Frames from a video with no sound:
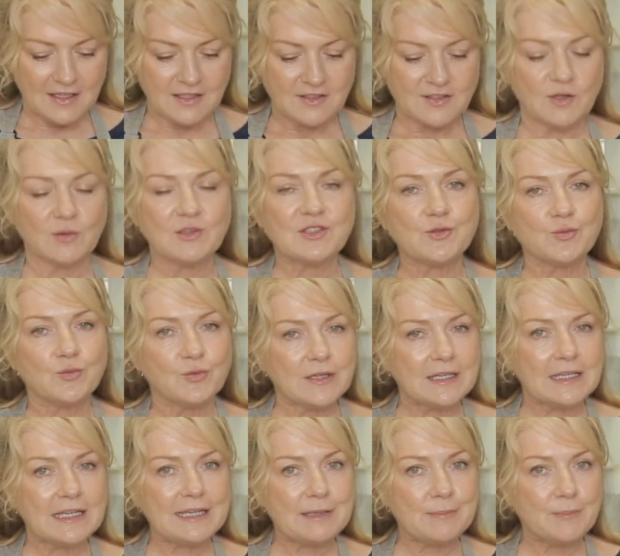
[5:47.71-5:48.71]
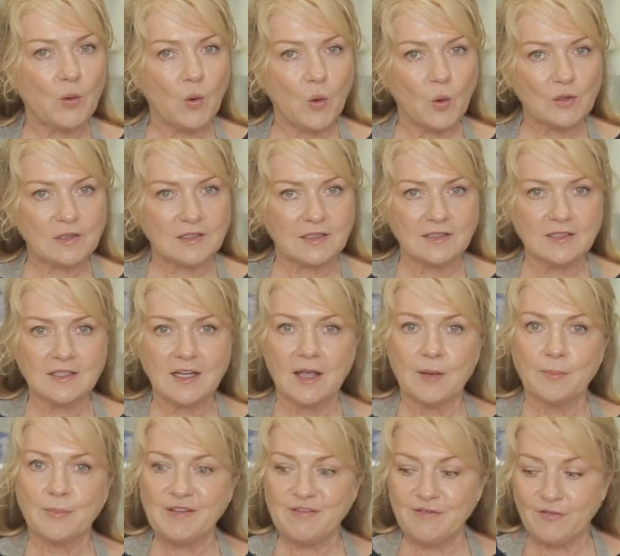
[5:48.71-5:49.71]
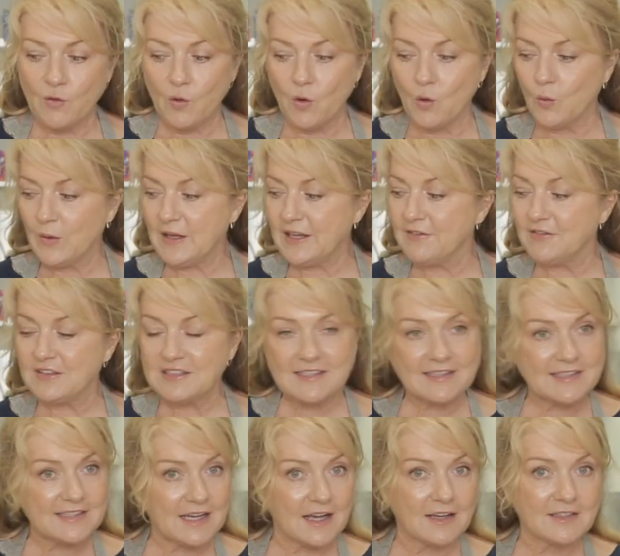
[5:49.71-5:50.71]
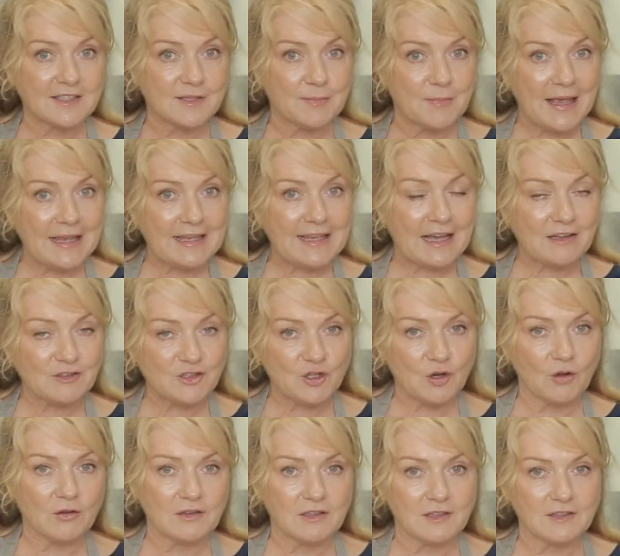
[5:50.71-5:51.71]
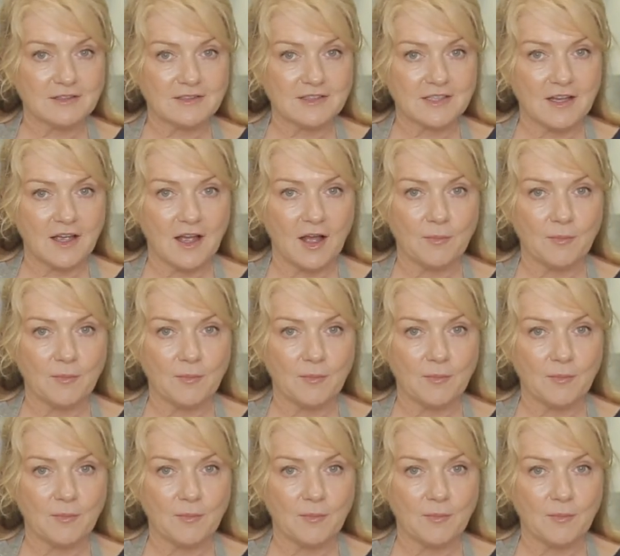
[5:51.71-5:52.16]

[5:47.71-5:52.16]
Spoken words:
So it's really important before we even start to make our chocolate